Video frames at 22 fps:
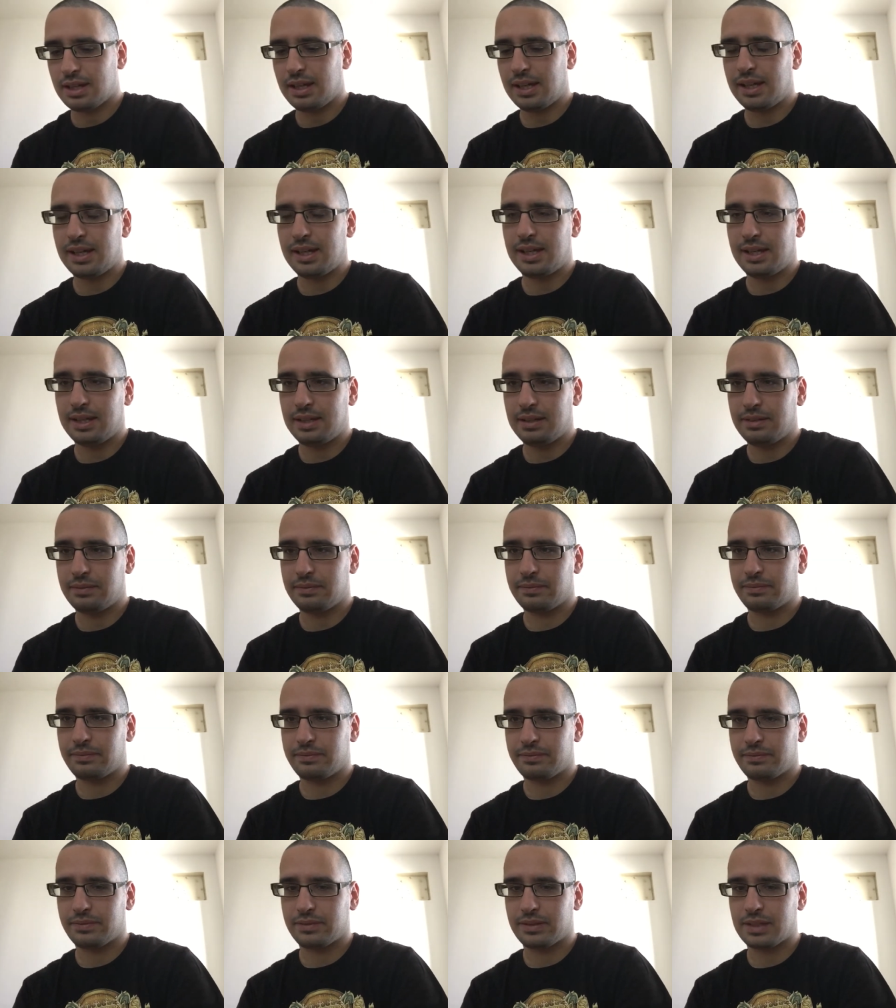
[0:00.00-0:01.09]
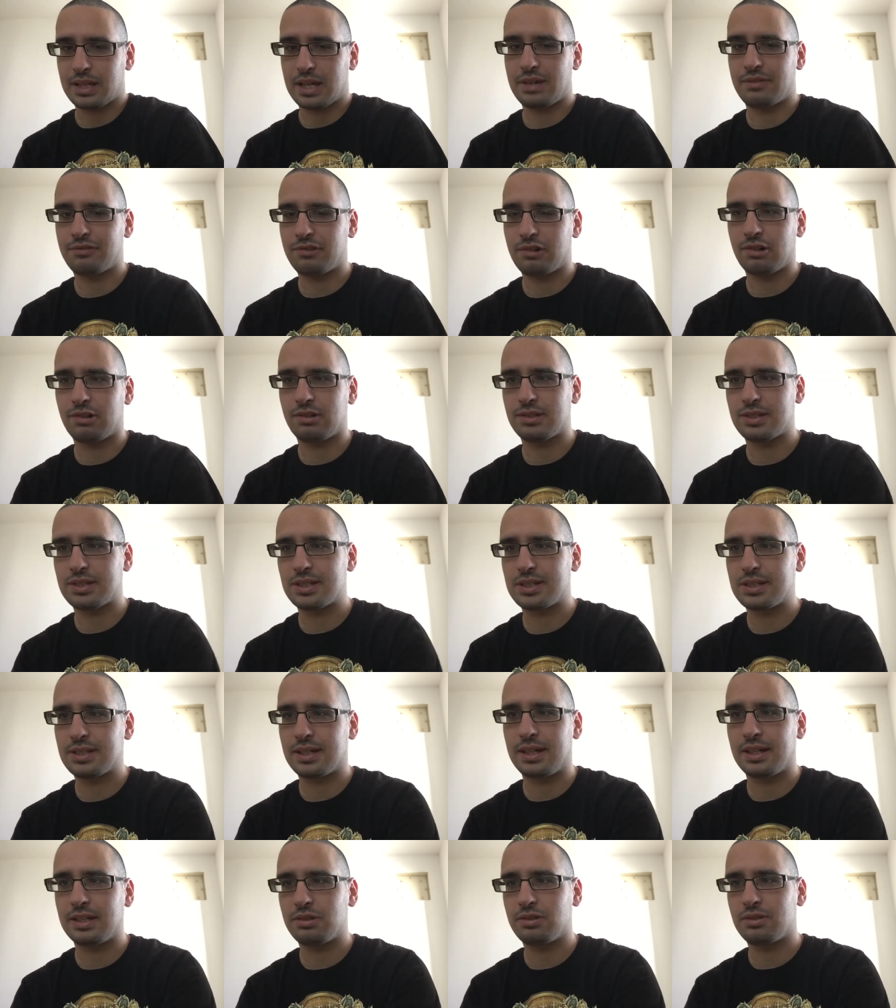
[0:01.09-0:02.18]
and of course
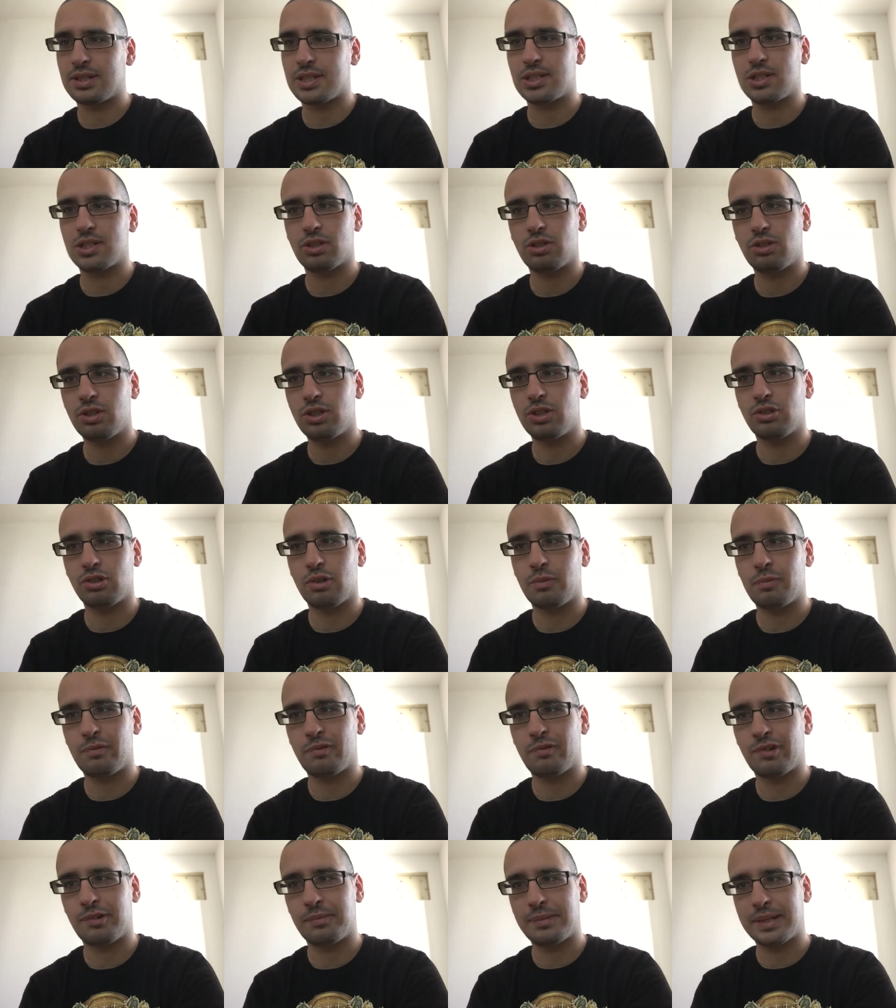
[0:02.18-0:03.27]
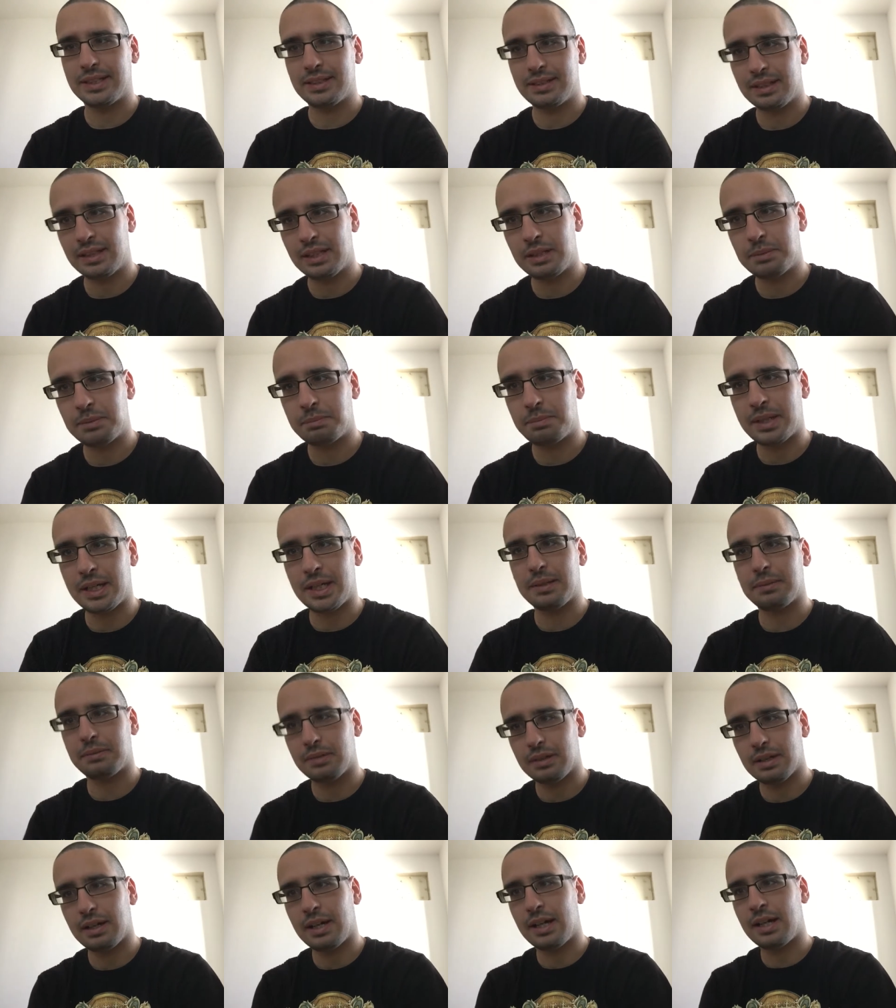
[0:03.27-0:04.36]
try to destroy Europe for my team by
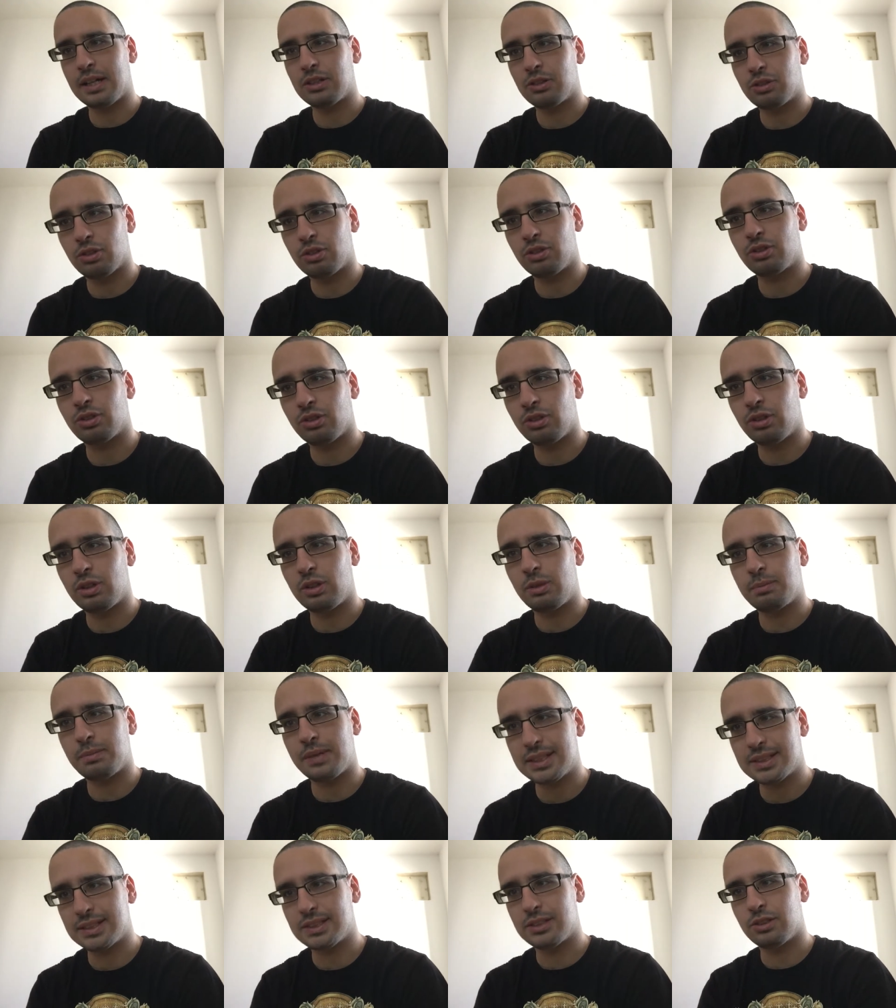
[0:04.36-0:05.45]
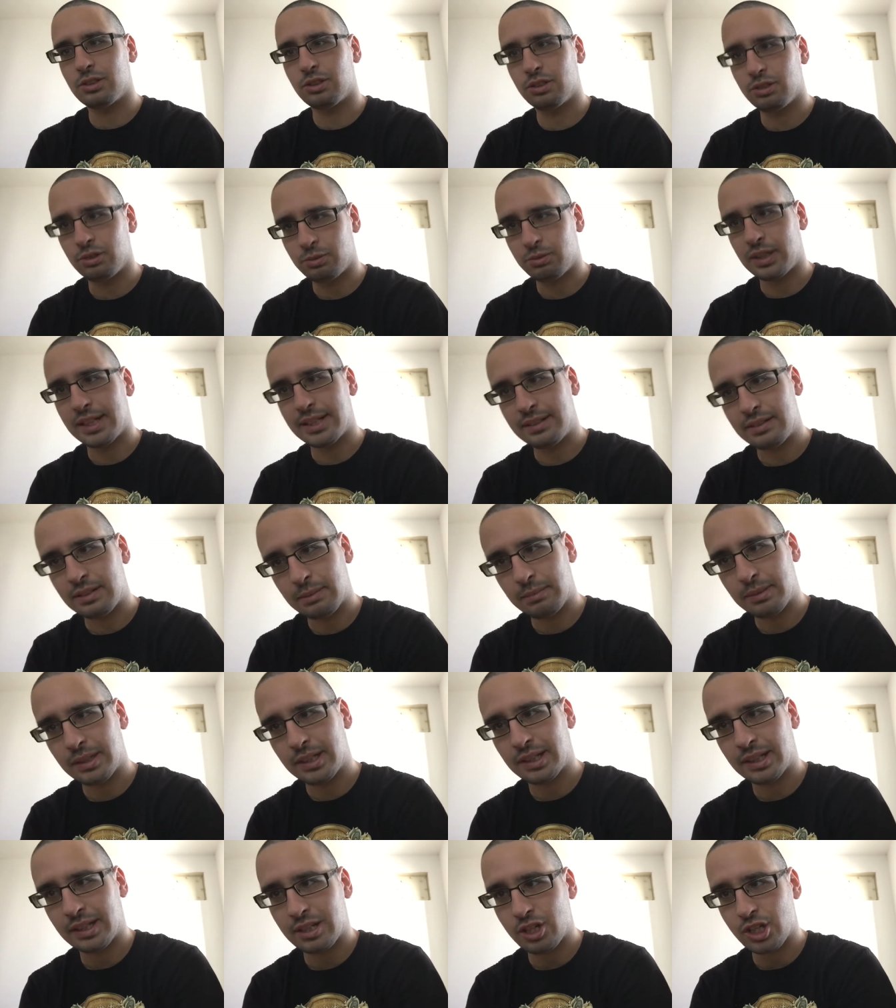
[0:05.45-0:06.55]
uncontrolled mass non-white
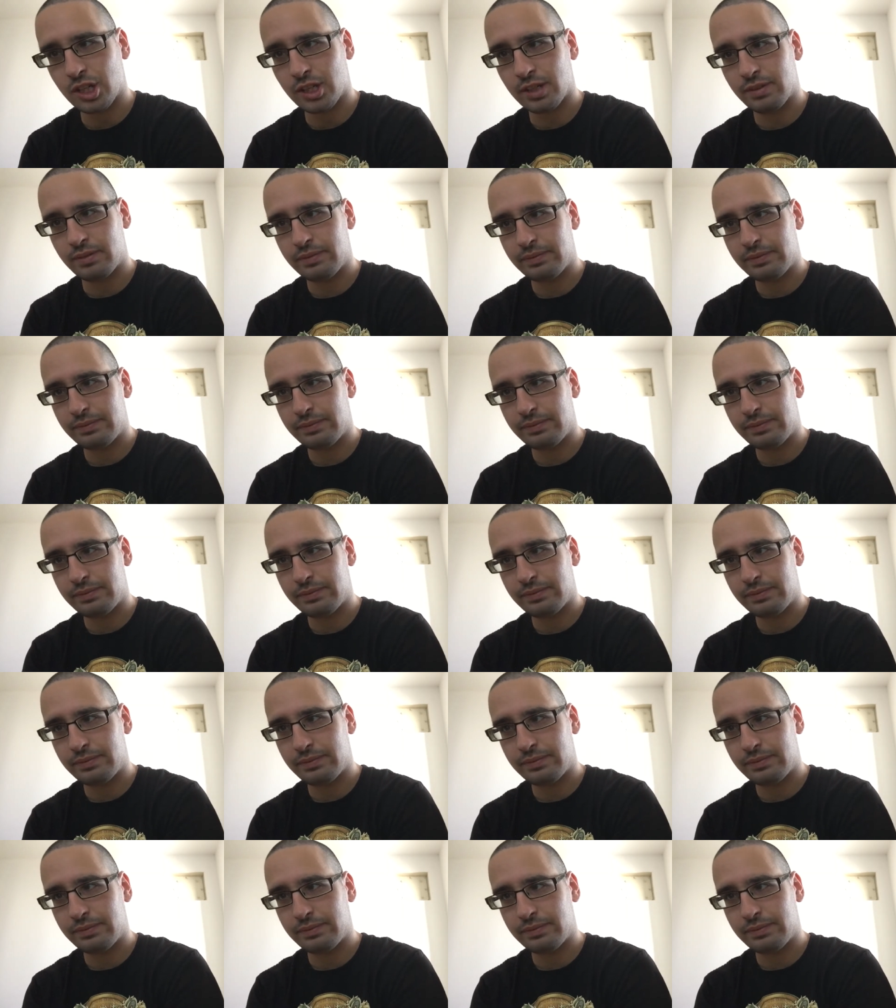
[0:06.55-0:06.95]
immigration